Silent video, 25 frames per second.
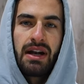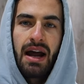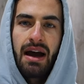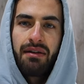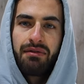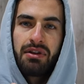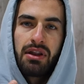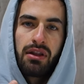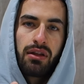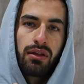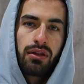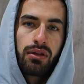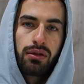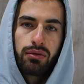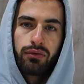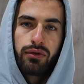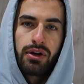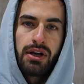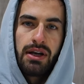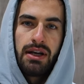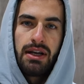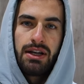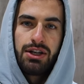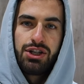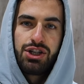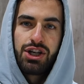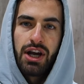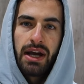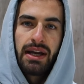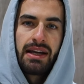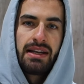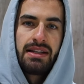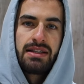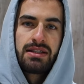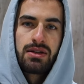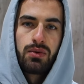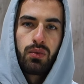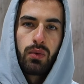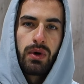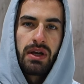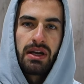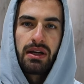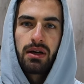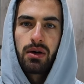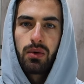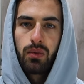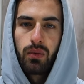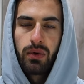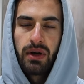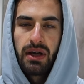having three check-ins a
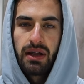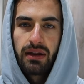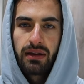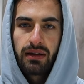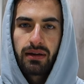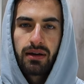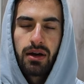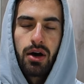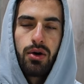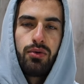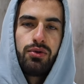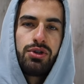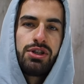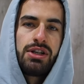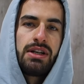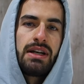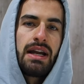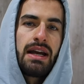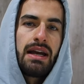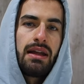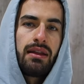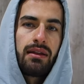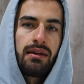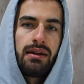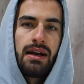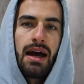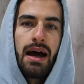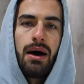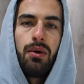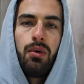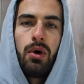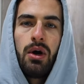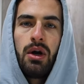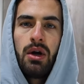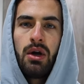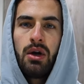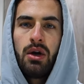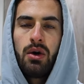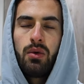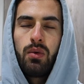week with Coach Nathan now.